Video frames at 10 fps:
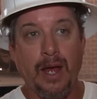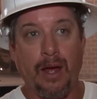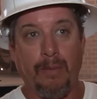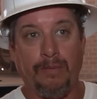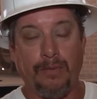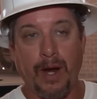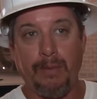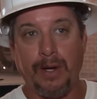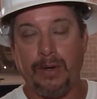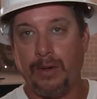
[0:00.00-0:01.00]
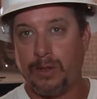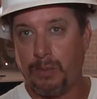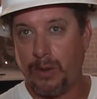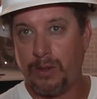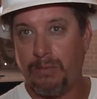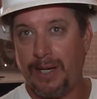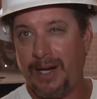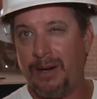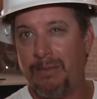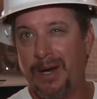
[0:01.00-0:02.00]
The framing crew is supposed to be
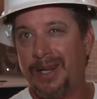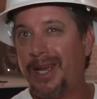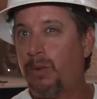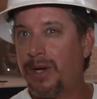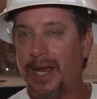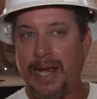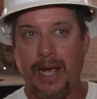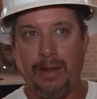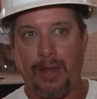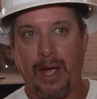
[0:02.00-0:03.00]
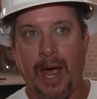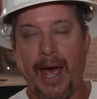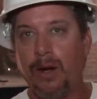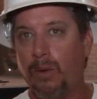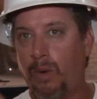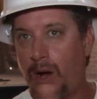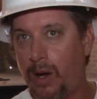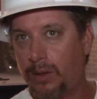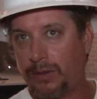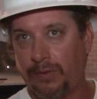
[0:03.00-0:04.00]
here Monday. When they get the outer
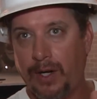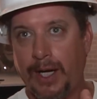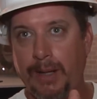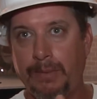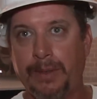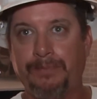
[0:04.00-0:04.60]
walls framed